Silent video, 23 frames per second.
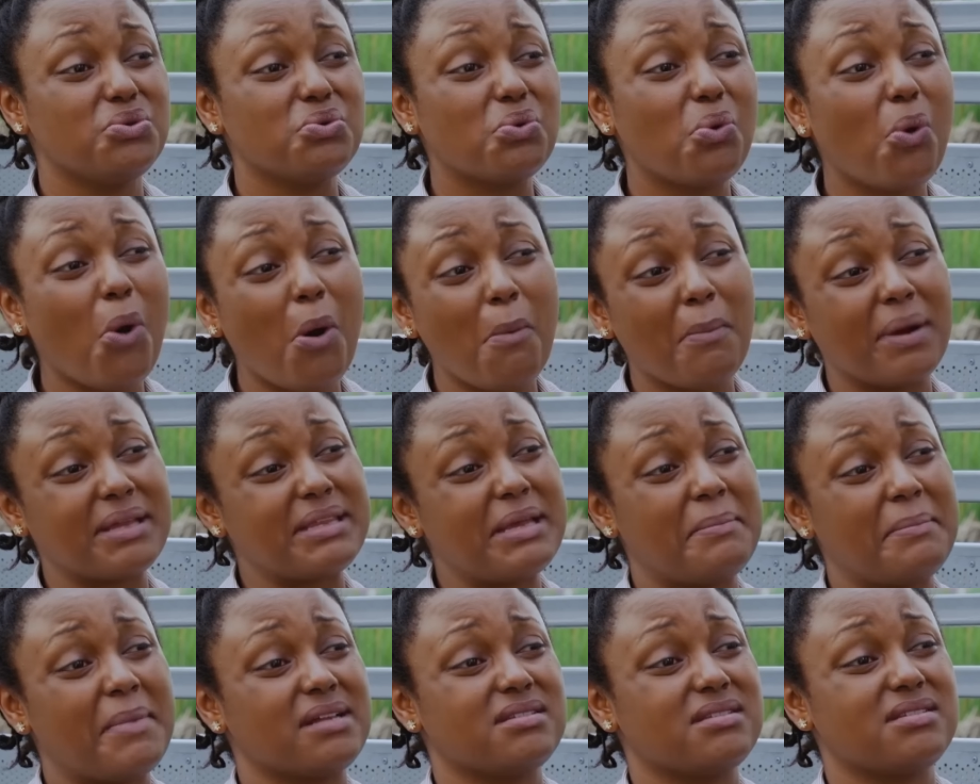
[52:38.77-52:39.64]
He will call
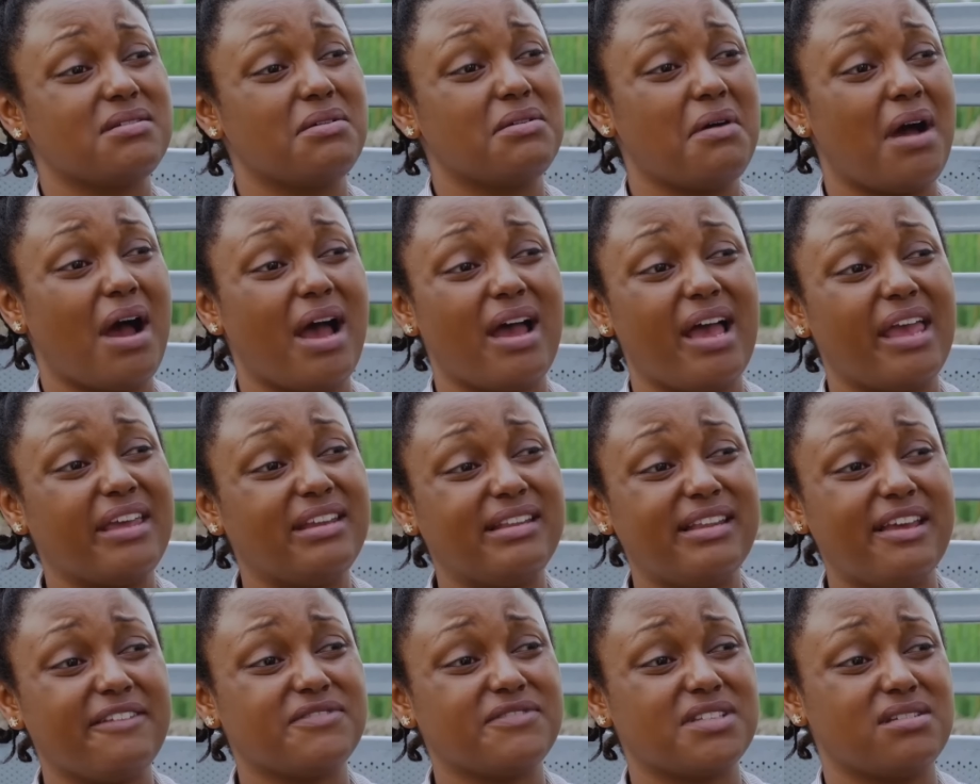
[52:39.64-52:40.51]
Madame and tell her I
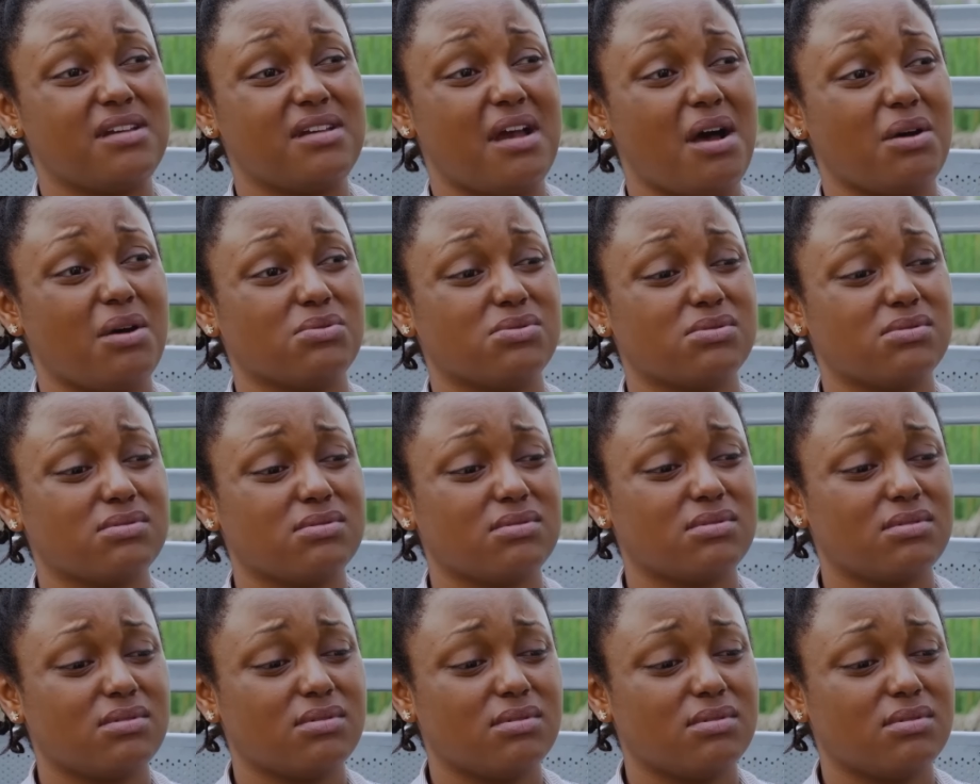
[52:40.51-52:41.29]
left the house.